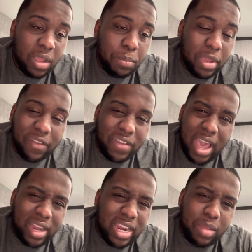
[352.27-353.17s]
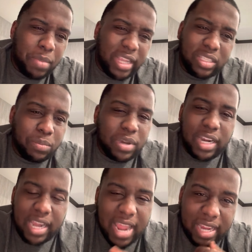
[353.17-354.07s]
being violated based upon
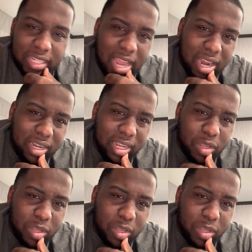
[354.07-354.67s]
their nationality.